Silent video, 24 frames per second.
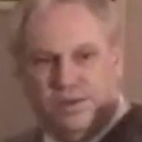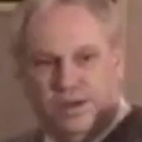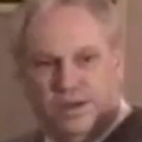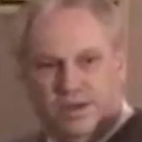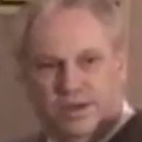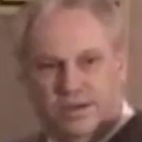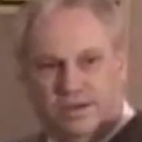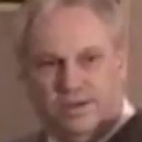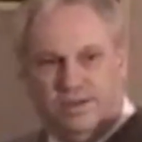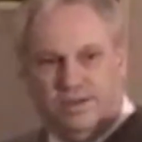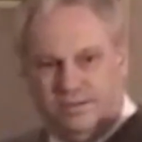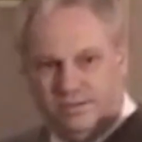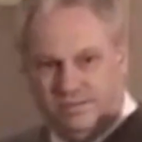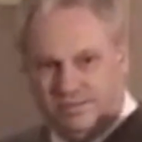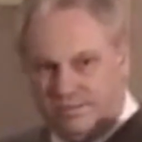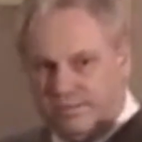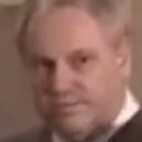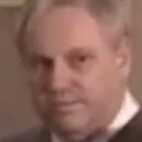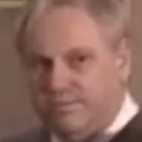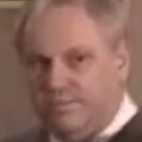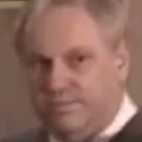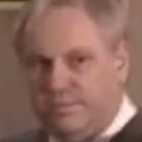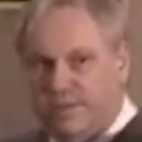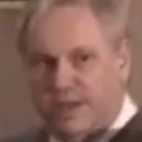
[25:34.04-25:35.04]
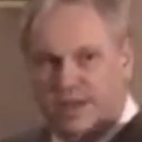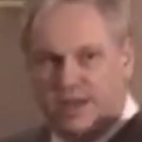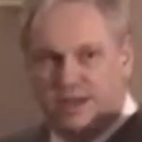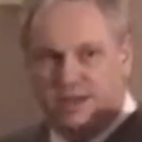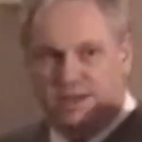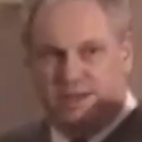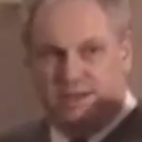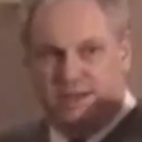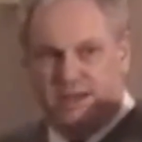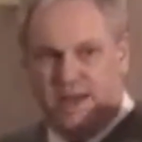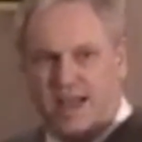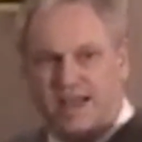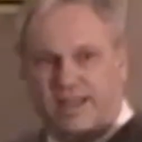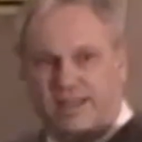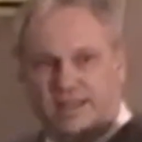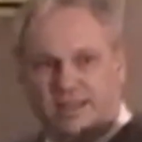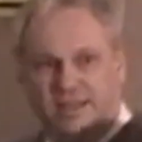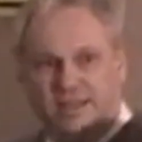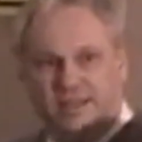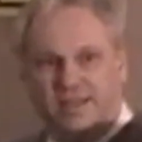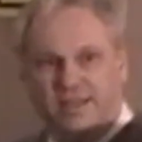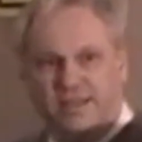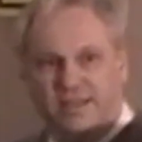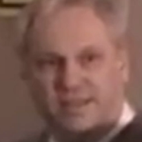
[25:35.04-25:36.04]
this, and it's not,
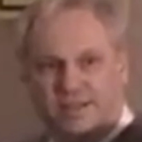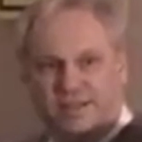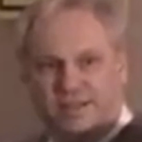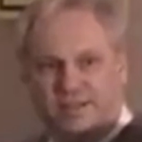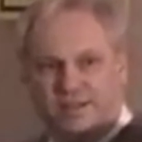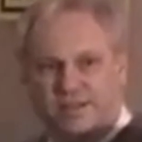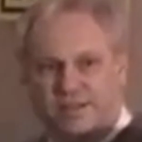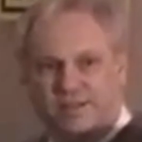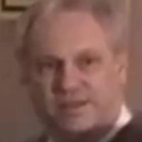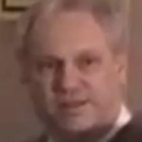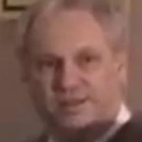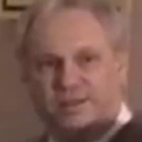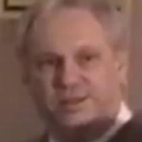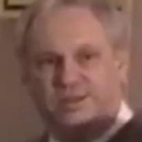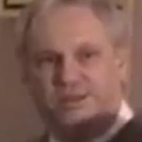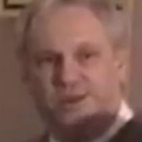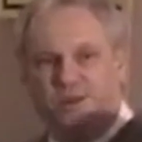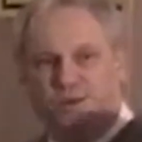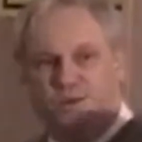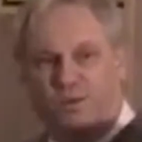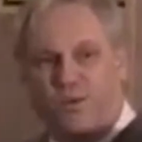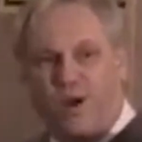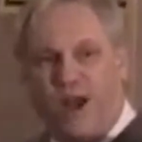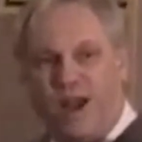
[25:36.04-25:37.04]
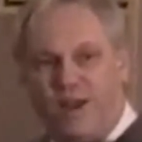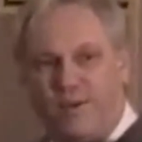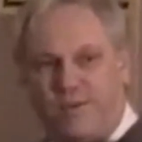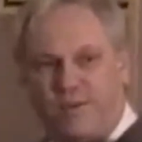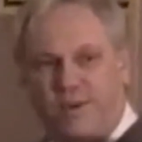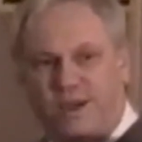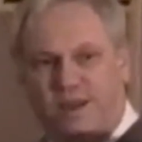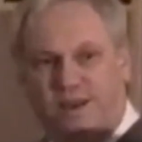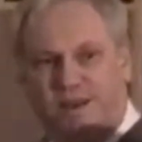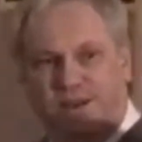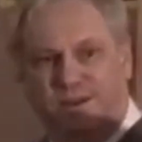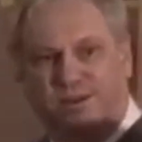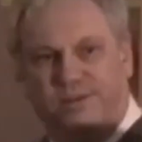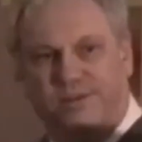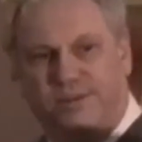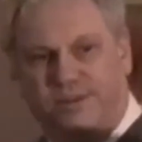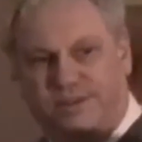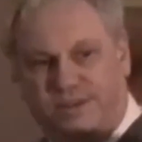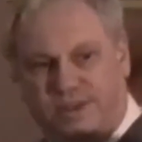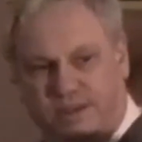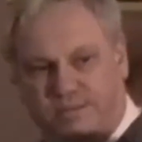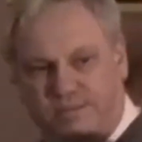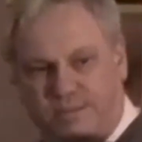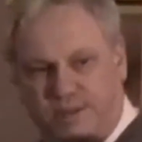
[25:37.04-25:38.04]
there is no right way to do
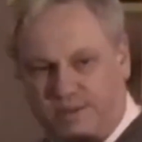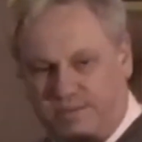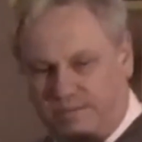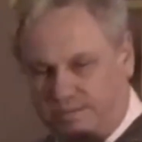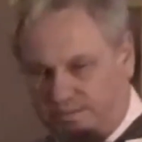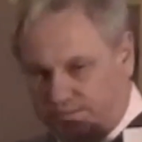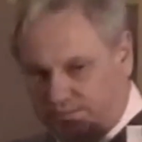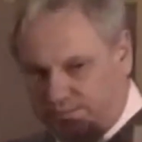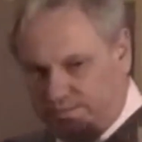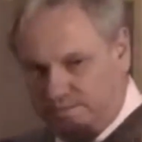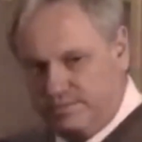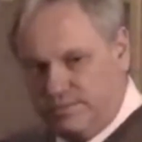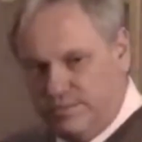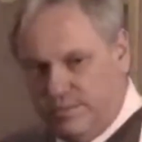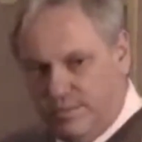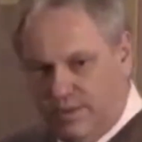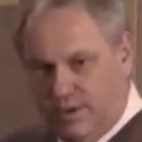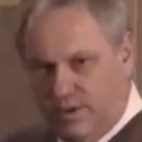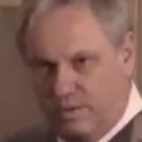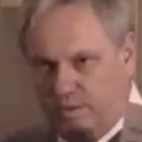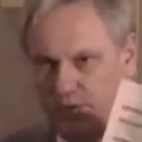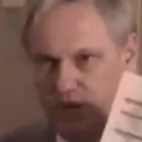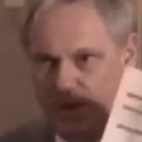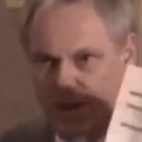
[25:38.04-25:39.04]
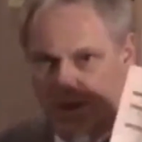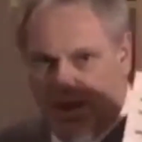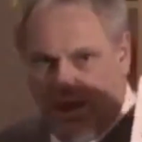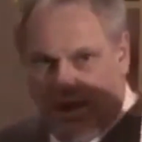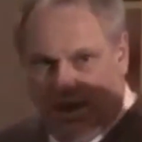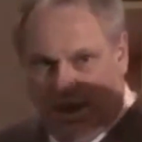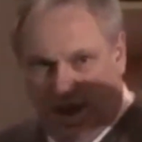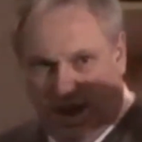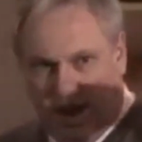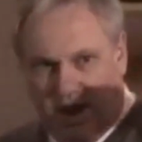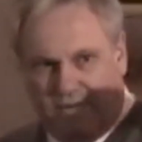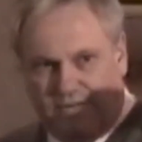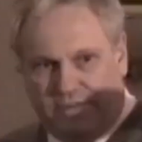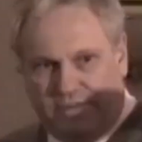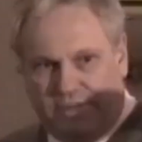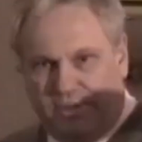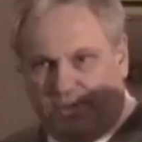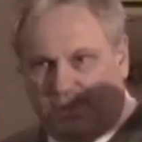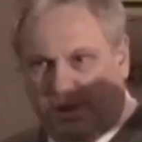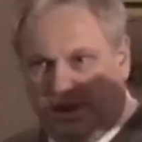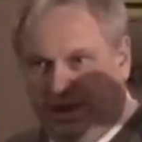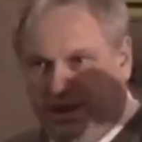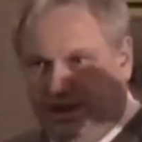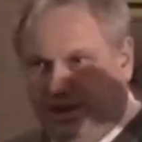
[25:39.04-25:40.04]
something. I have
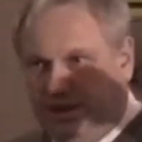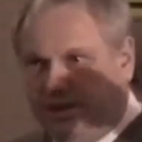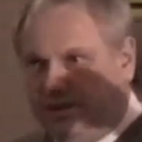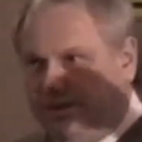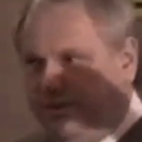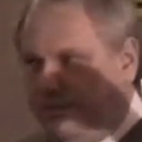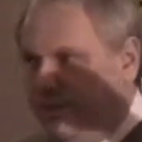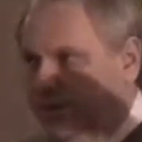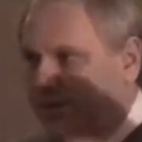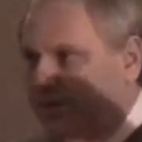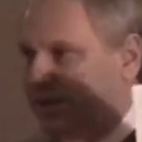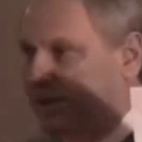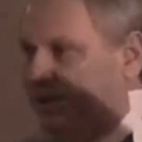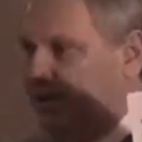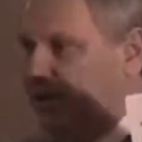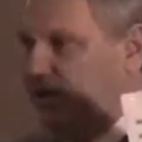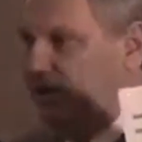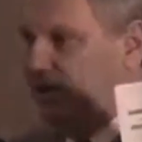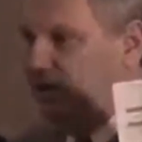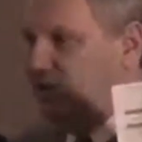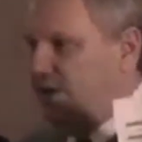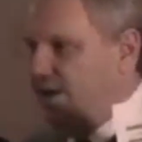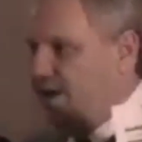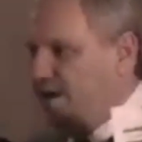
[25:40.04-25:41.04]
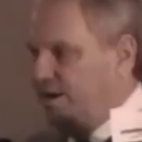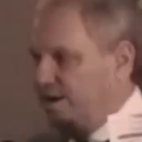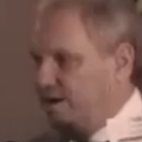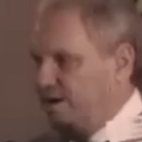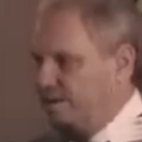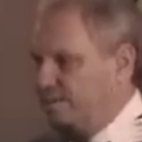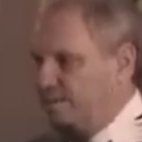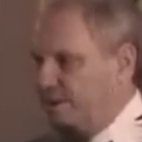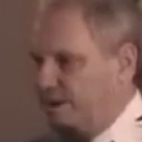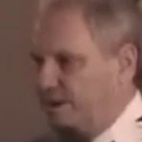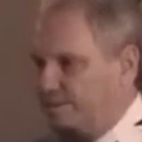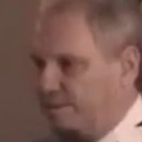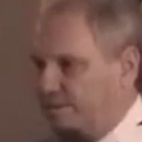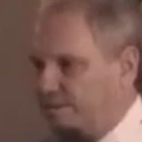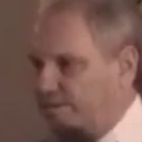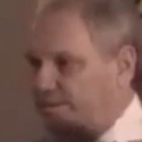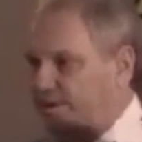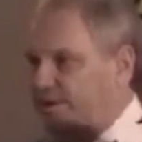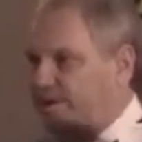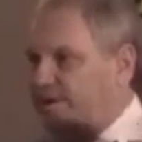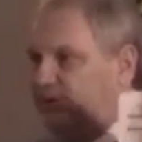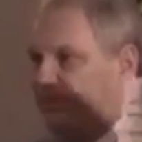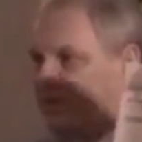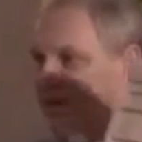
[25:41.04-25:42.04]
somebody that's really good at talking to people.
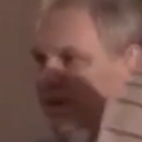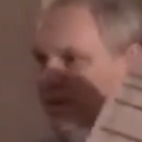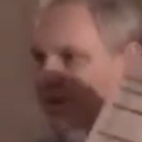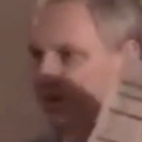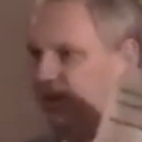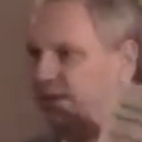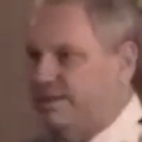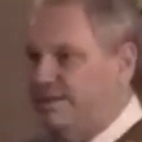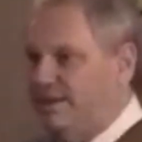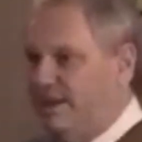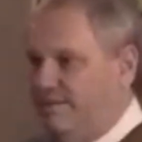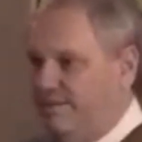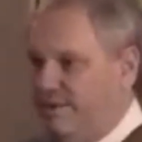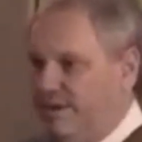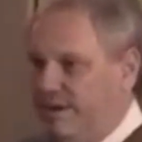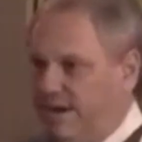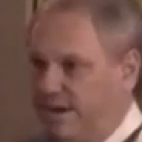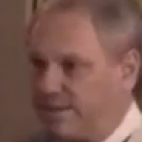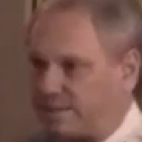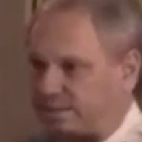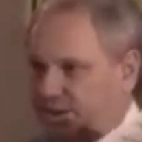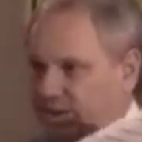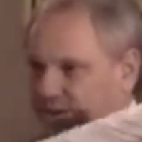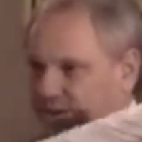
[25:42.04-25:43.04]
First of all, it doesn't even come